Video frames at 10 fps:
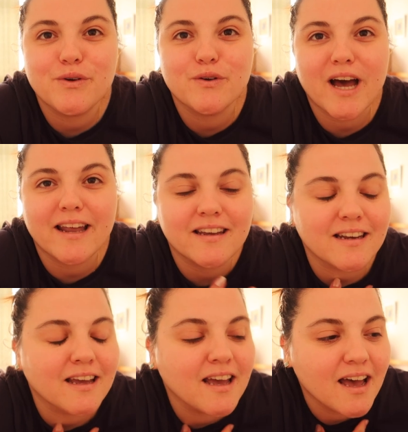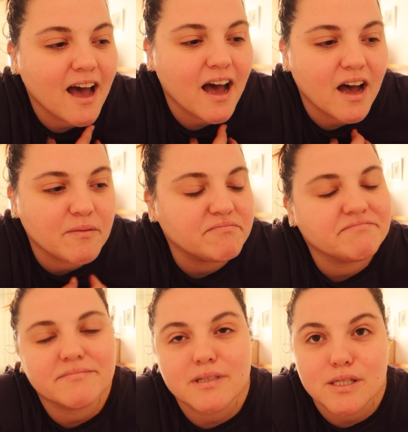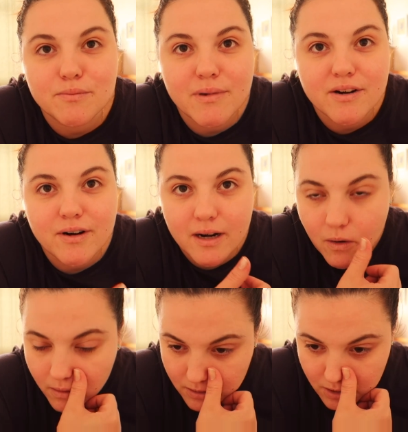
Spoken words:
you got it. Doesn't matter at all.